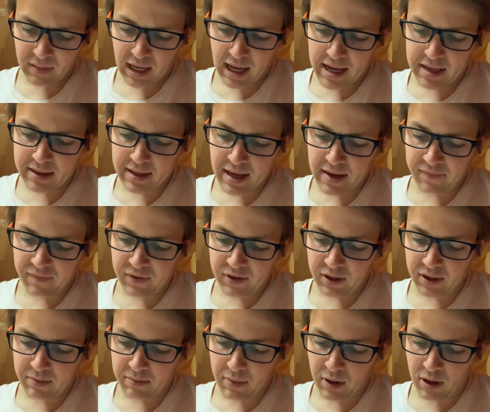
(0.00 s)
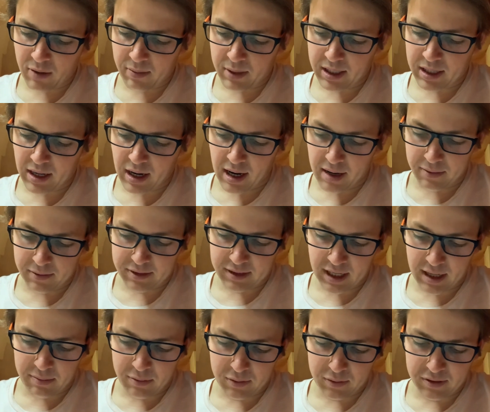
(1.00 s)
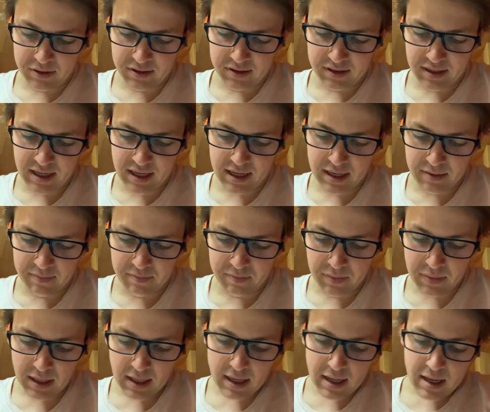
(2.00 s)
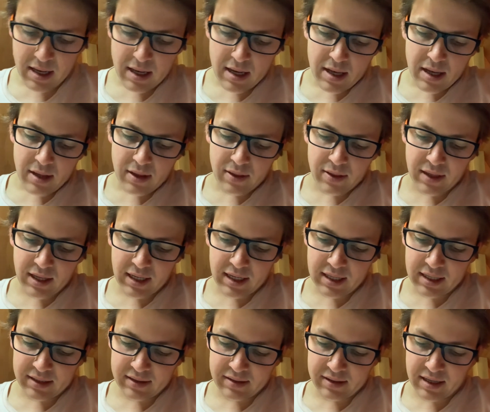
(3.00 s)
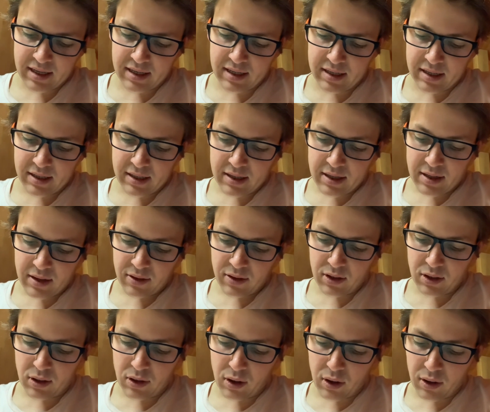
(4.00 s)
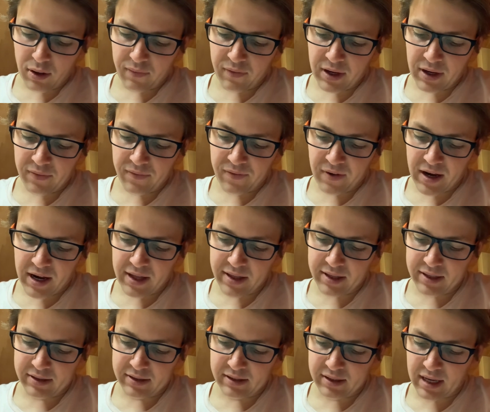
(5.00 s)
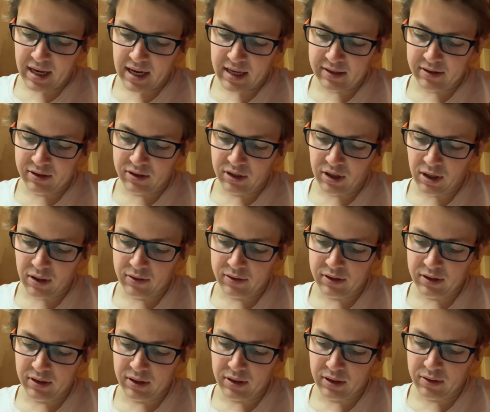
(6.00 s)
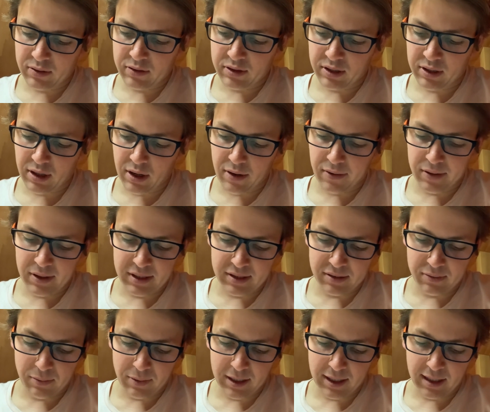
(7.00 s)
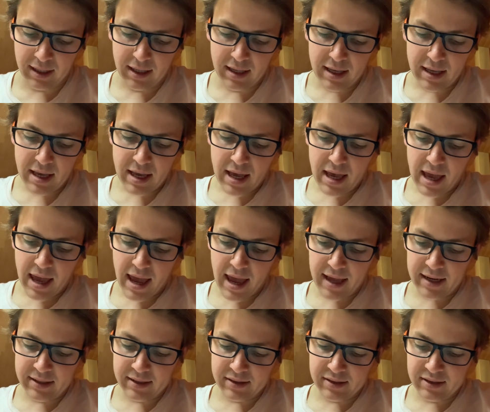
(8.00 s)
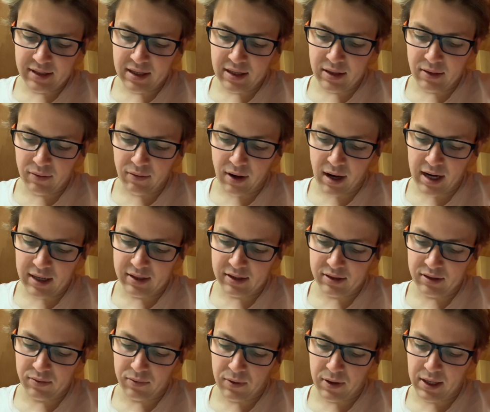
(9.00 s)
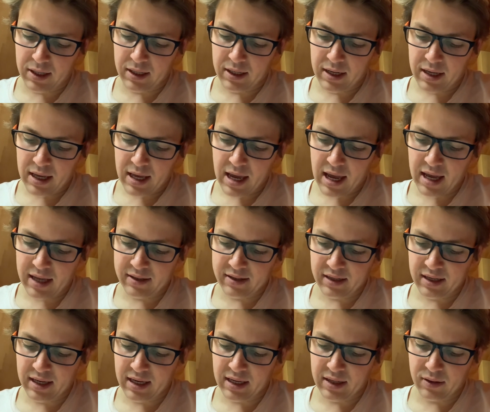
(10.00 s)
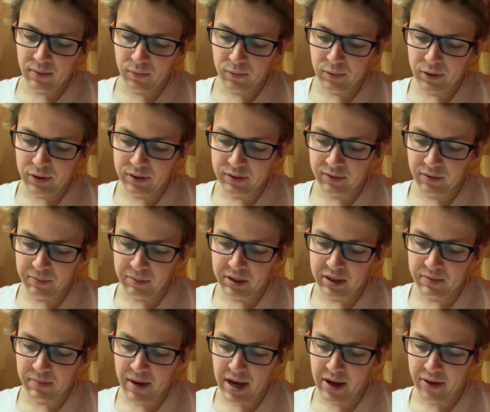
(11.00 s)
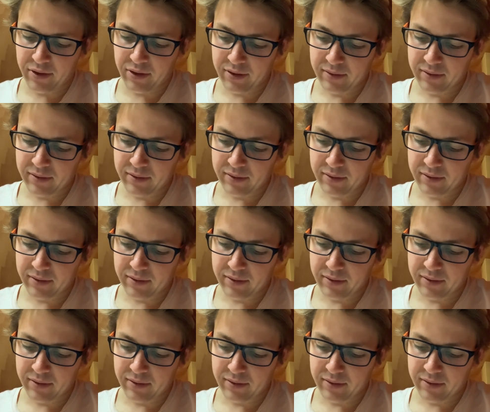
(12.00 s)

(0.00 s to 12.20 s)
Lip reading: In that very moment I was able to see him. Then he said, "The God of our fathers has chosen you to know his will, and to see the righteous one, and to hear the words from his mouth.